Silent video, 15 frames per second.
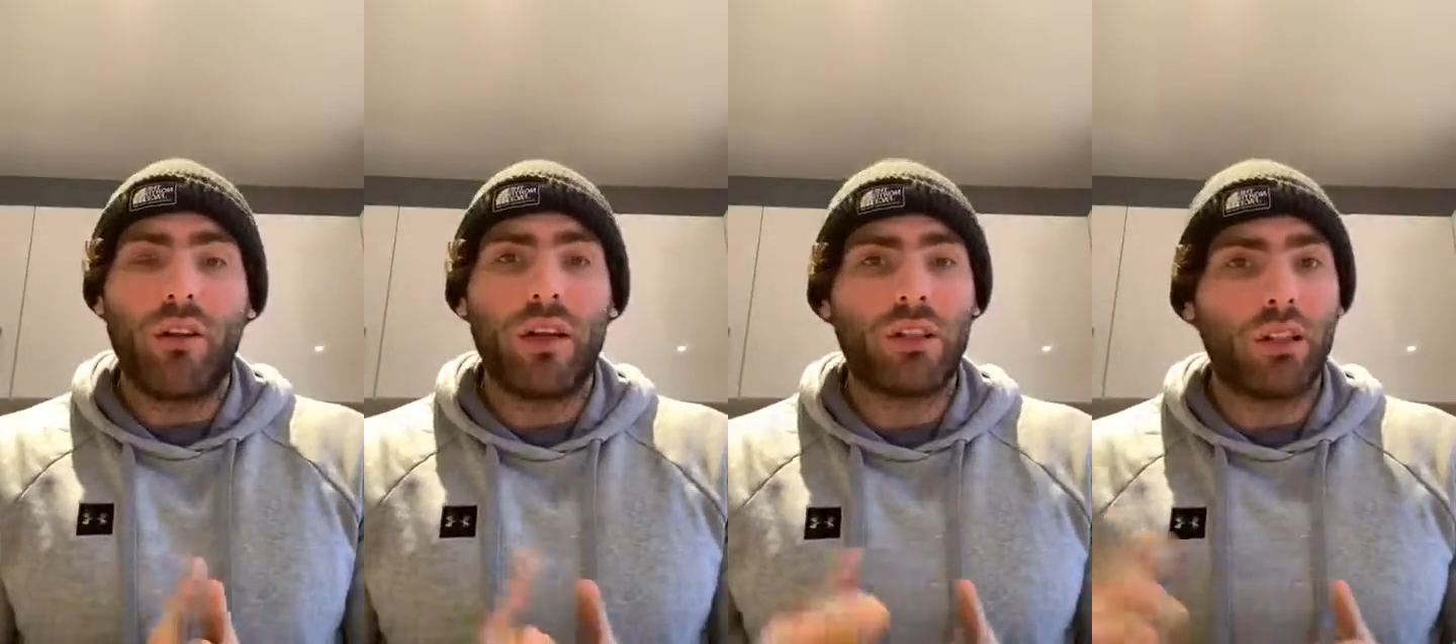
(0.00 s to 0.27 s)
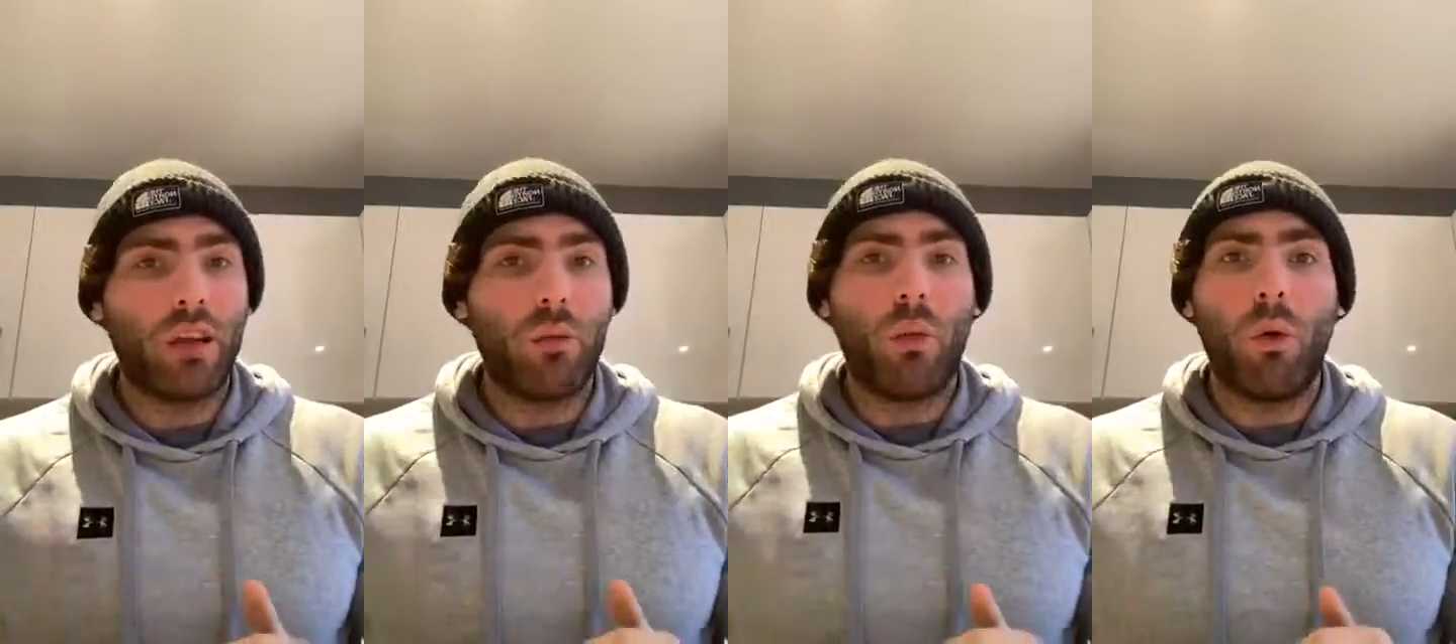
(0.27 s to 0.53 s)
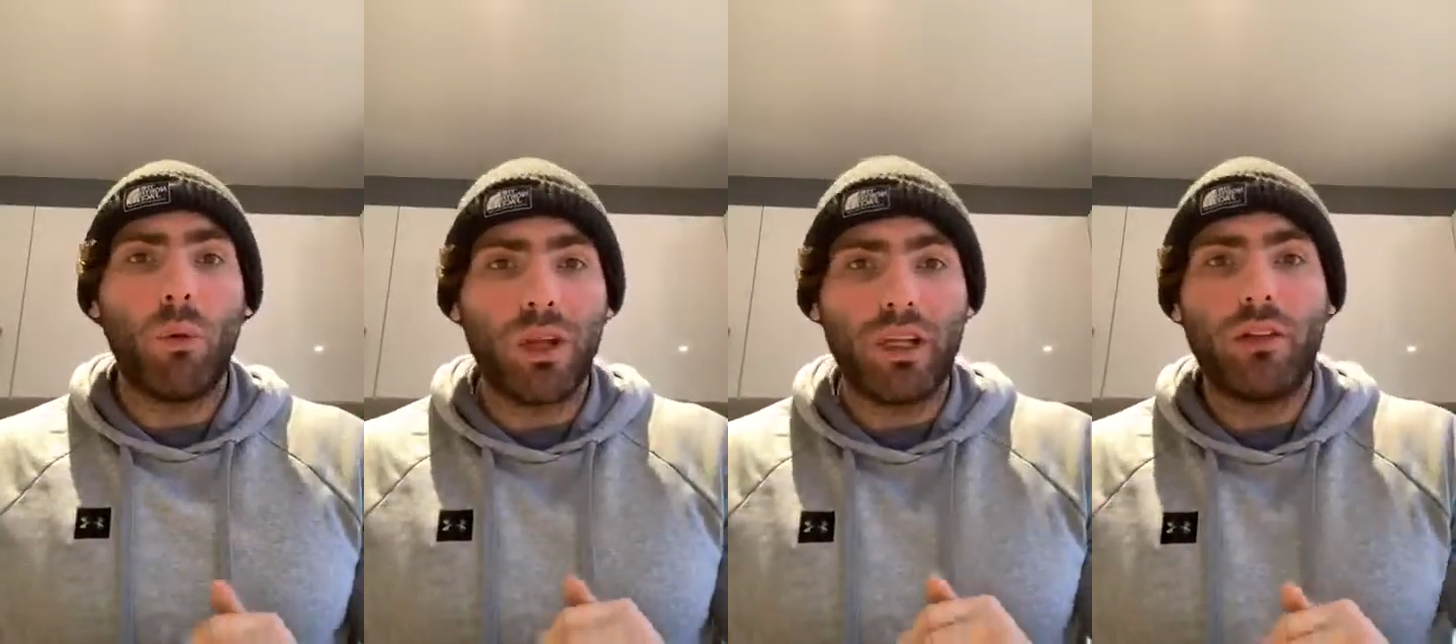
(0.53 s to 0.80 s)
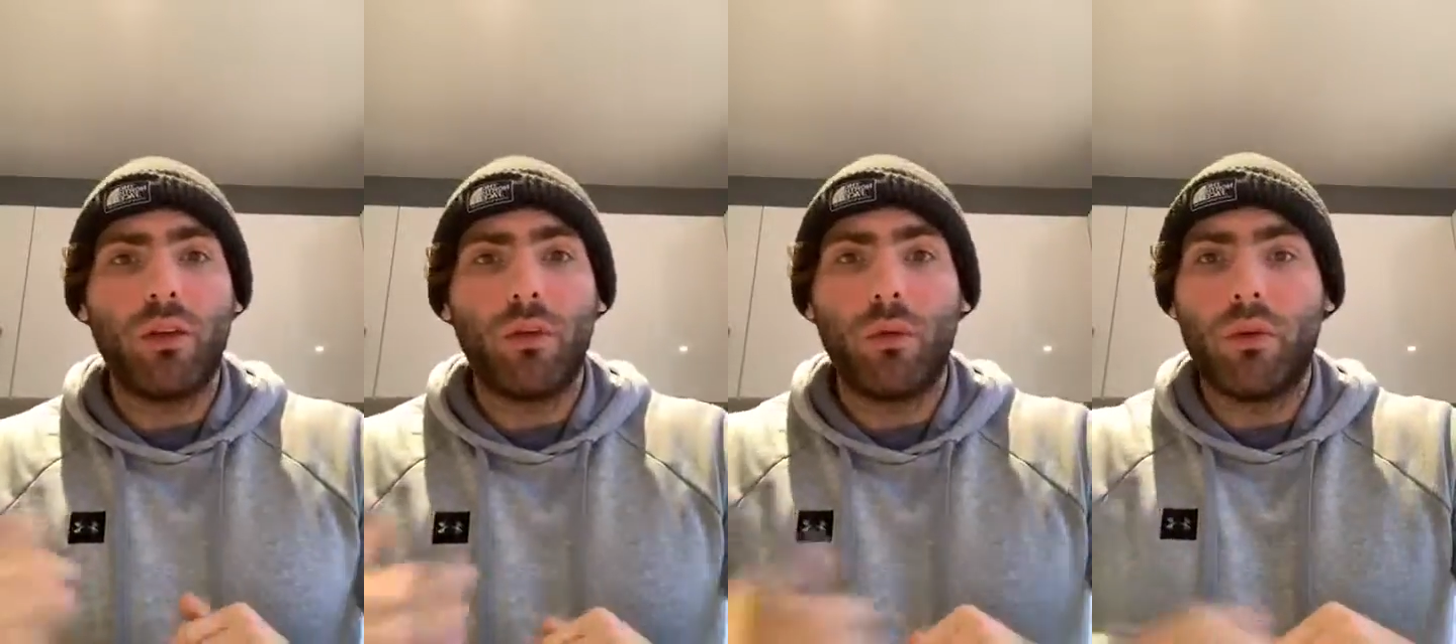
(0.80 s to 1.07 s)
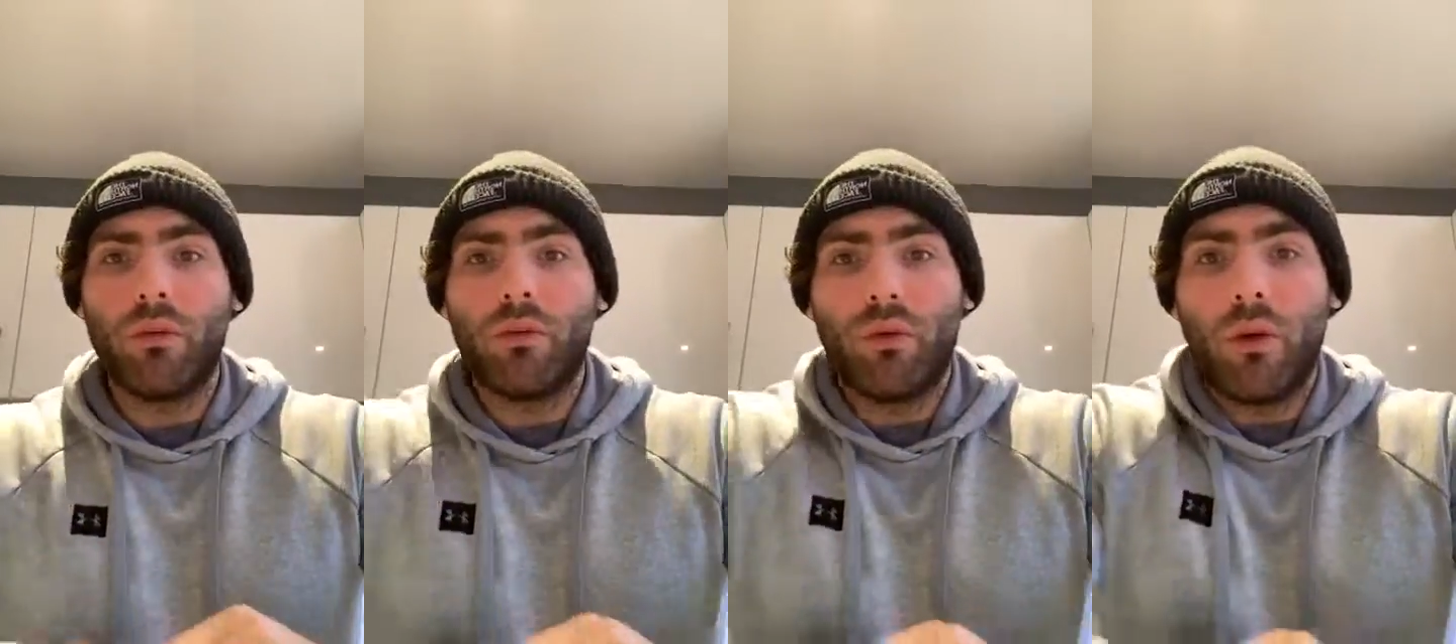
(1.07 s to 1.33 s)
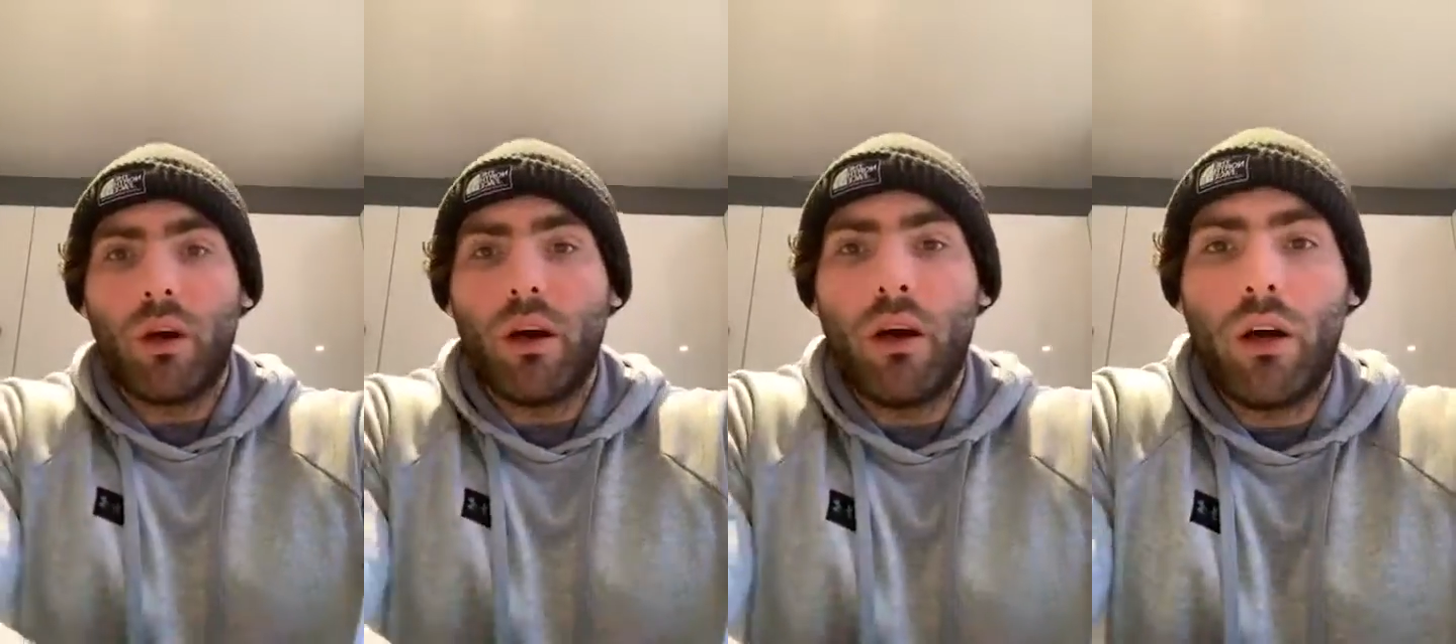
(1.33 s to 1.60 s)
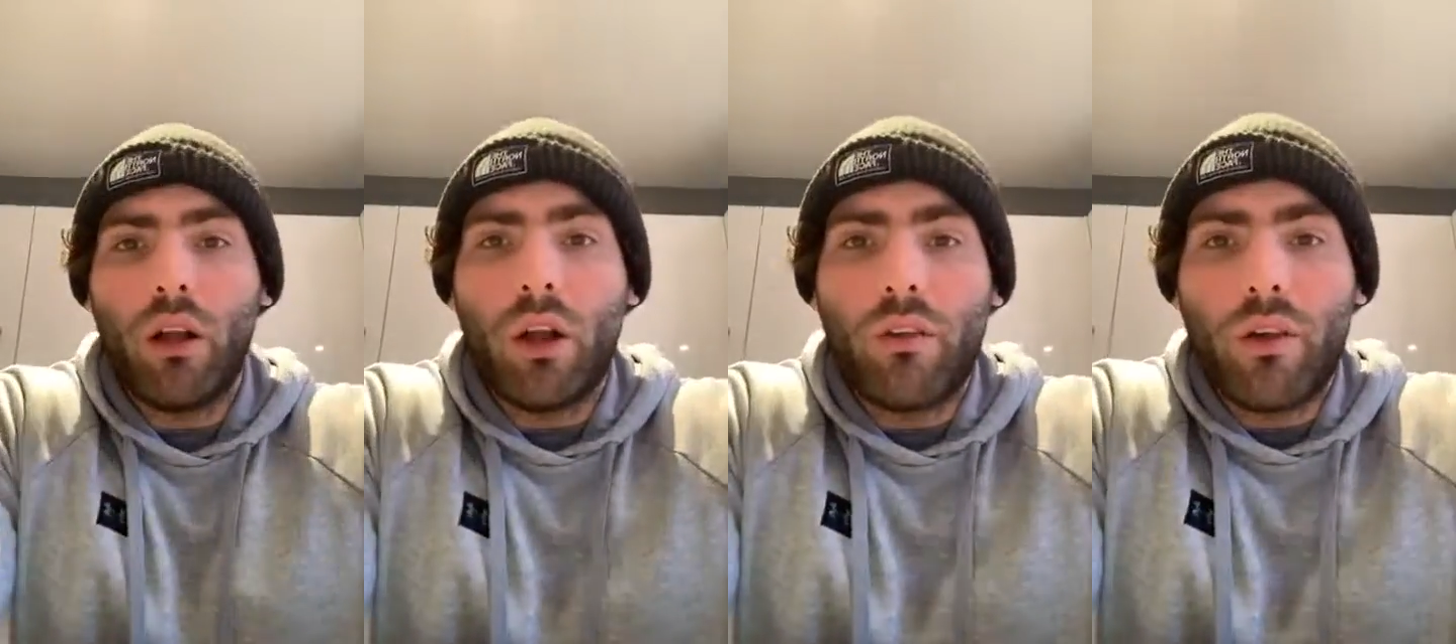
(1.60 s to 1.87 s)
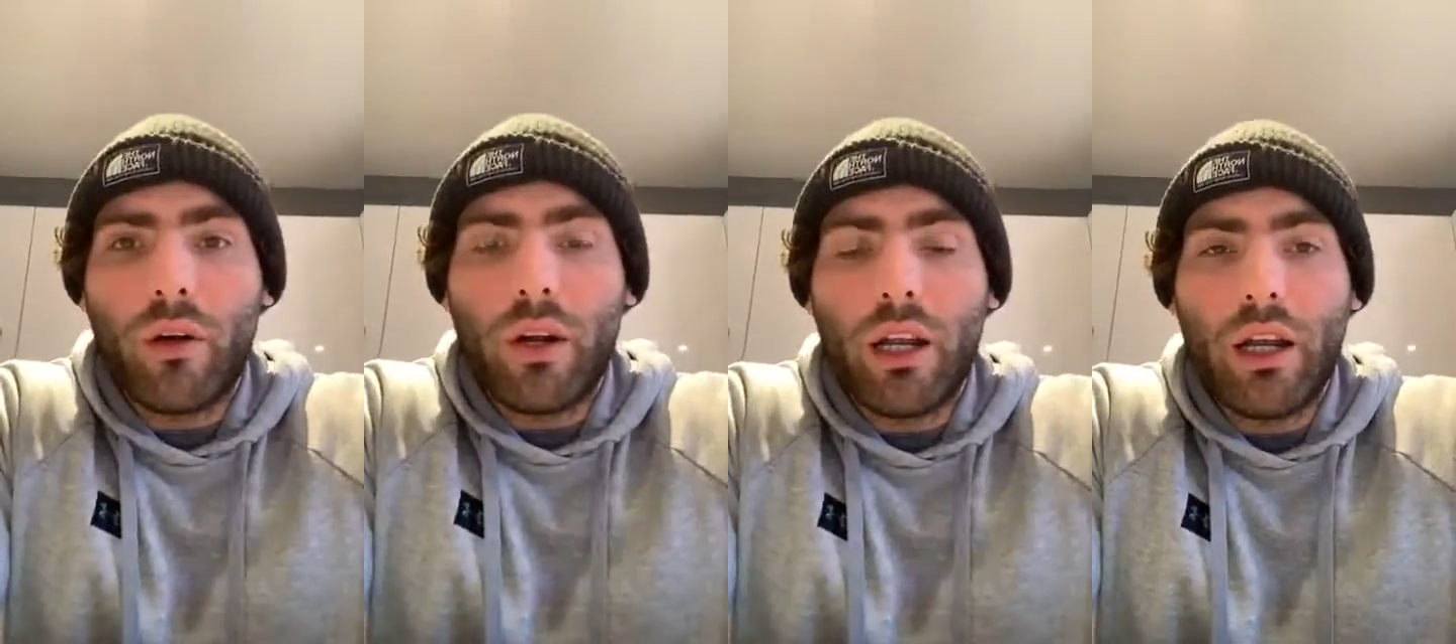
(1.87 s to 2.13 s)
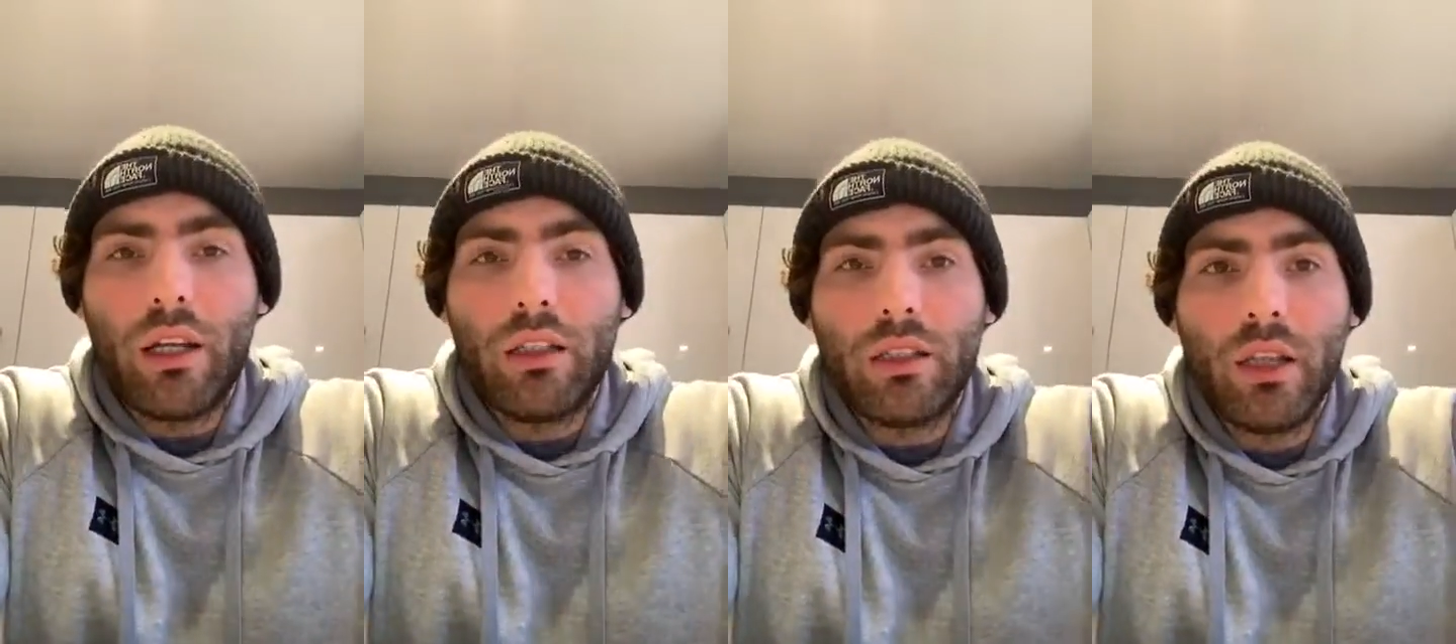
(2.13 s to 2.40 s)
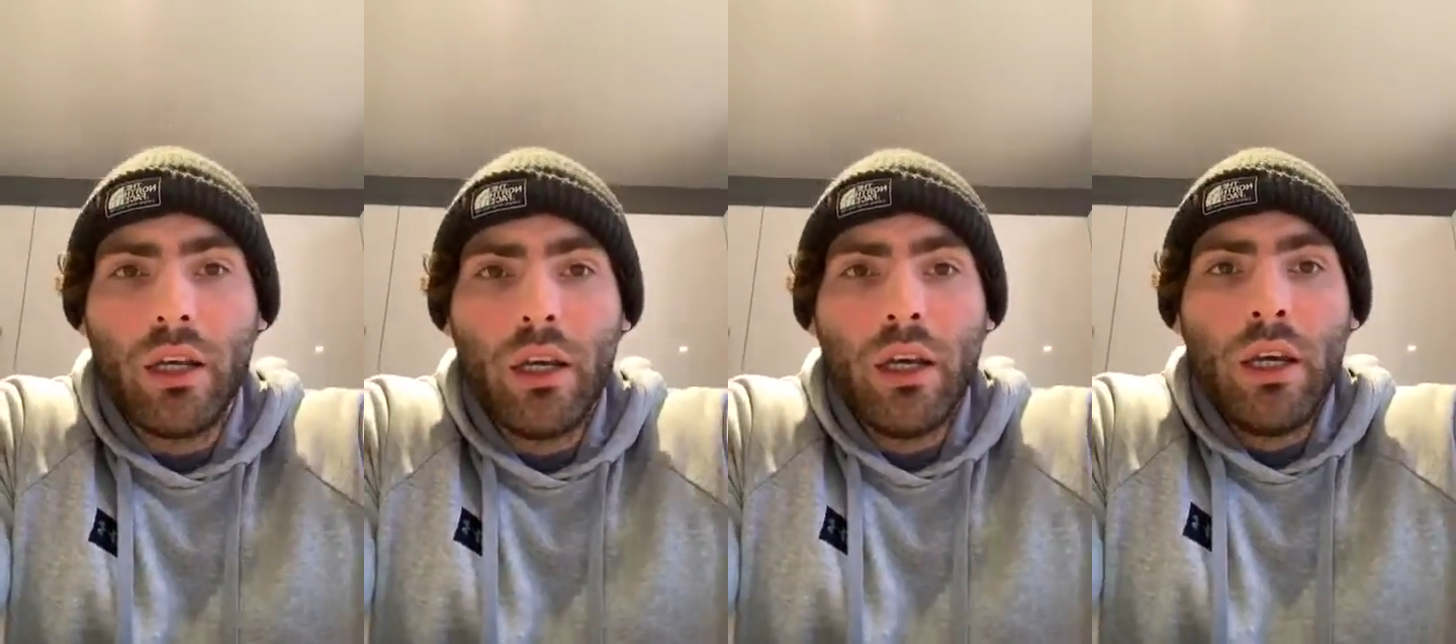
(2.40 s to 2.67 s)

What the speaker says: And that's kind of what we do with a lot of our clients.